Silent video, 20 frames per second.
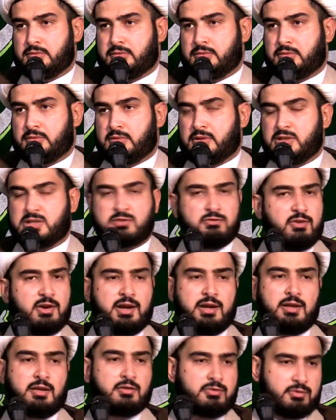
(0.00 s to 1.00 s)
It's
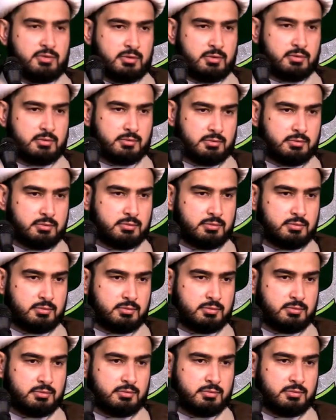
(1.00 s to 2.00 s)
very different.
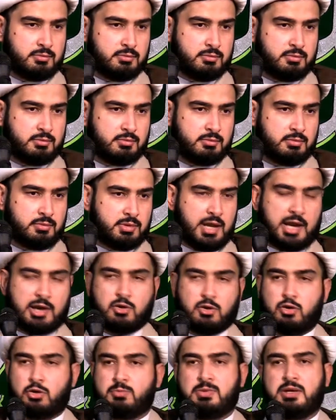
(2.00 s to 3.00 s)
That
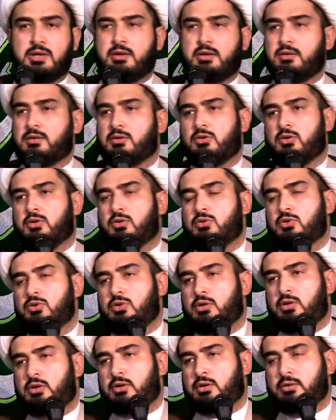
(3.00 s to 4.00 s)
could be, you
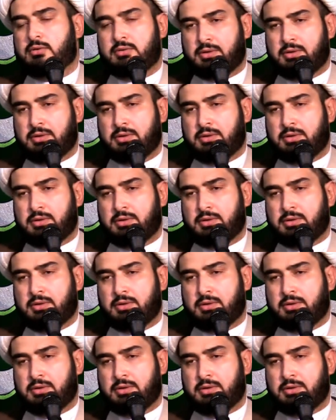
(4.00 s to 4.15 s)
learn.